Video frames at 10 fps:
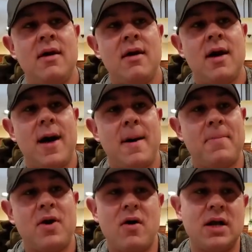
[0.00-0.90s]
Um,
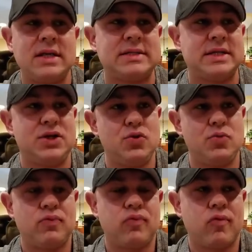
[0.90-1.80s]
but honestly, you
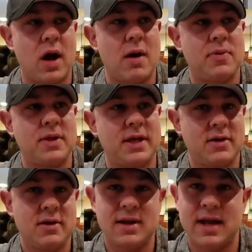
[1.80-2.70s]

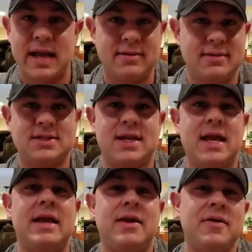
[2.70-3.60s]
probably, and I hate, he's going
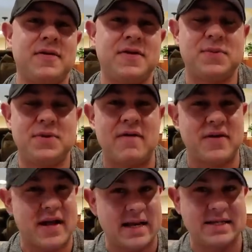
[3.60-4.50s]
to hate hearing this, but you have
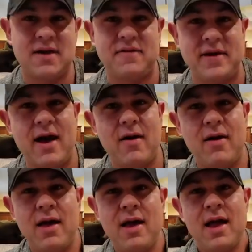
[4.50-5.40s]
to kind of tough it out.
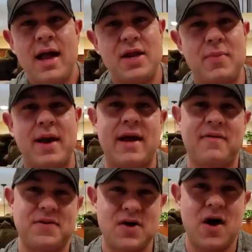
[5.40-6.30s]
And you might
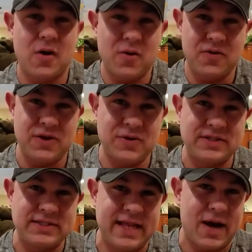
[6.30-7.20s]
have to toggle the dose
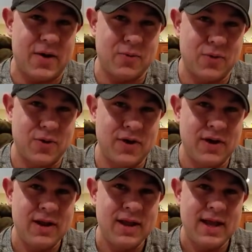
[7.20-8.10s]
downward
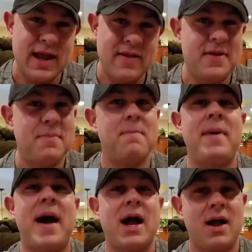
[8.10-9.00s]
and then
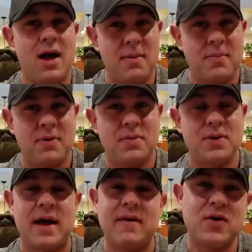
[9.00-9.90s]
back up. But you
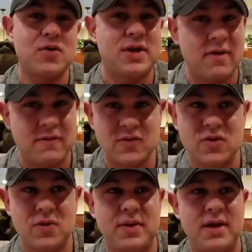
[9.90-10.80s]
might have to go down for a
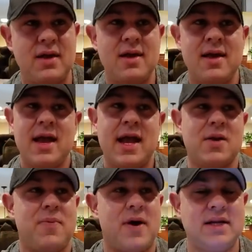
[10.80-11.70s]
little bit, and
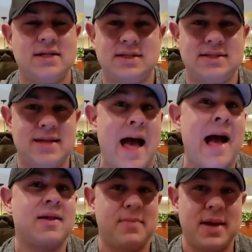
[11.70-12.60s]
your body just gets
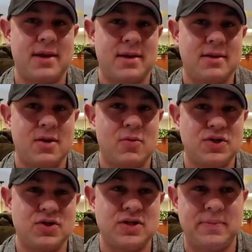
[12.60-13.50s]
acclimated. You know,
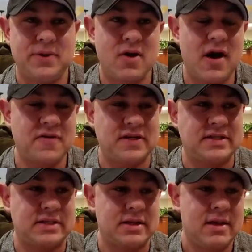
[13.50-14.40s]
once you're deep in your off
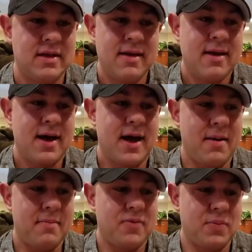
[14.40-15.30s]
season,
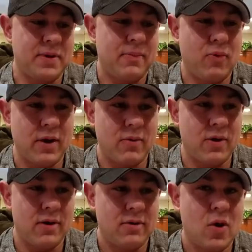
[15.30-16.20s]
um, there'll be a point
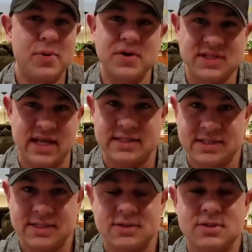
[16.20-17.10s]
where
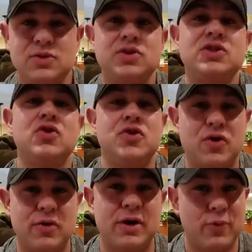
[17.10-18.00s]
homeostasis to a certain
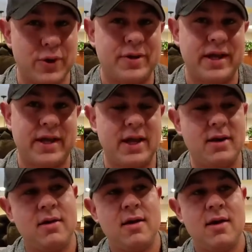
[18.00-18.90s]
degree will kick
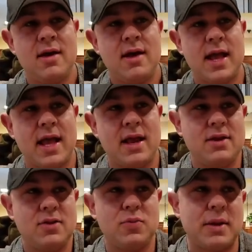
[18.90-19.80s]
in,
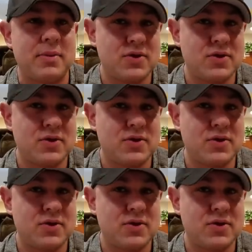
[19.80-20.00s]
and you'll be able to